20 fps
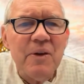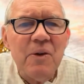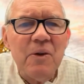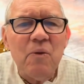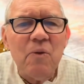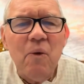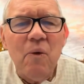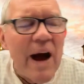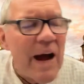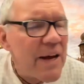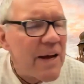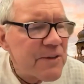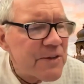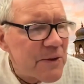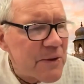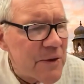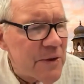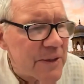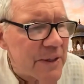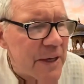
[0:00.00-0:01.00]
Why has the
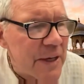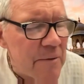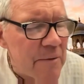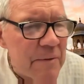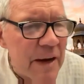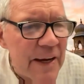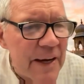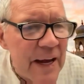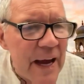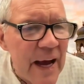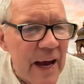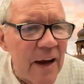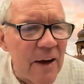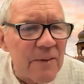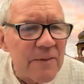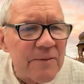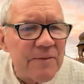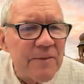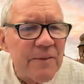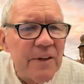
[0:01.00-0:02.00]
Lord come by
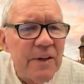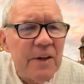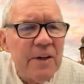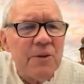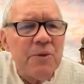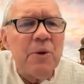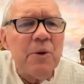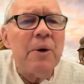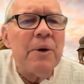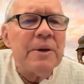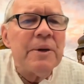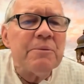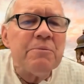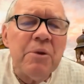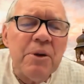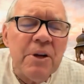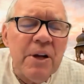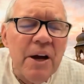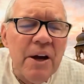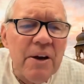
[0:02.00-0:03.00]
now? Throwing
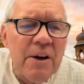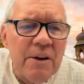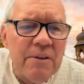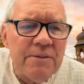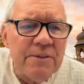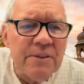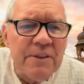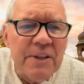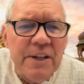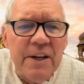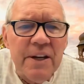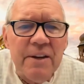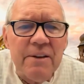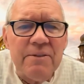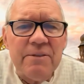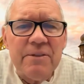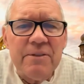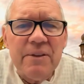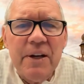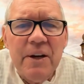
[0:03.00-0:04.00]
Prahlad off a cliff.
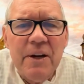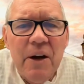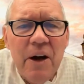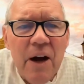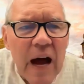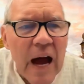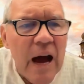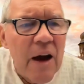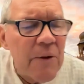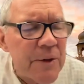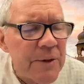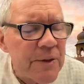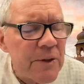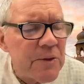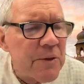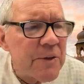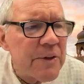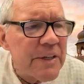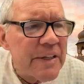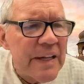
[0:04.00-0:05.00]
How can the
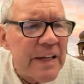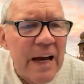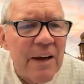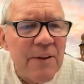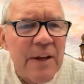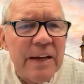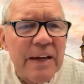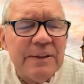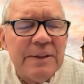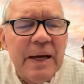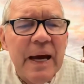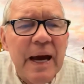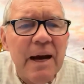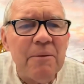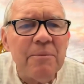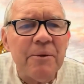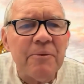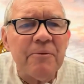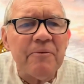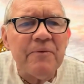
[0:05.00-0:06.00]
Lord allow that to
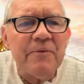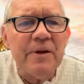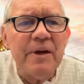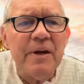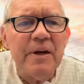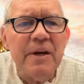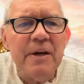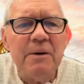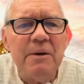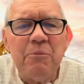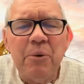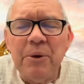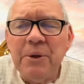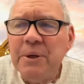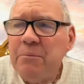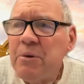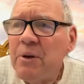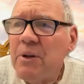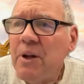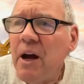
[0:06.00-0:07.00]
happen?
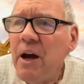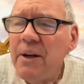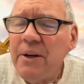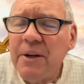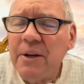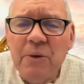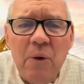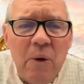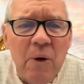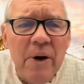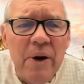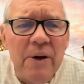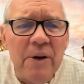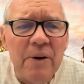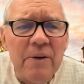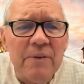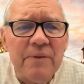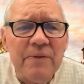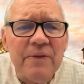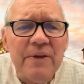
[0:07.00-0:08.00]
Putting Prahlad in
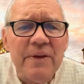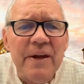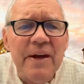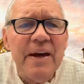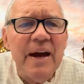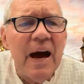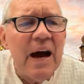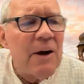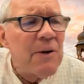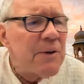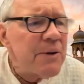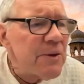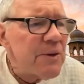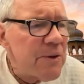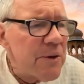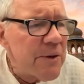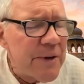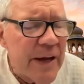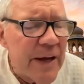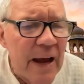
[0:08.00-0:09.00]
oil. How can the
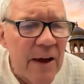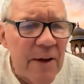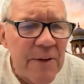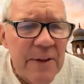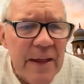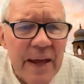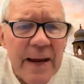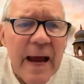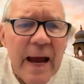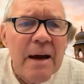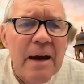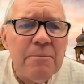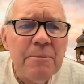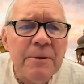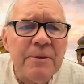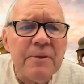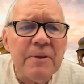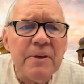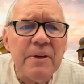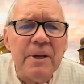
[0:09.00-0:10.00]
Lord allow that
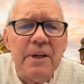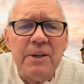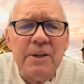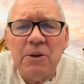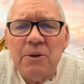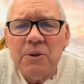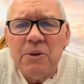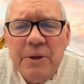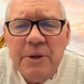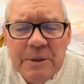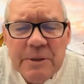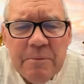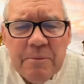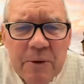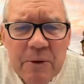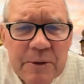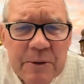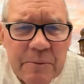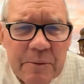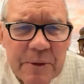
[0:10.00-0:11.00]
happen? The Lord's
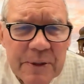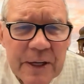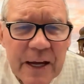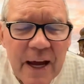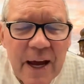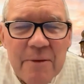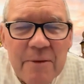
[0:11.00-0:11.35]
supposed to protect.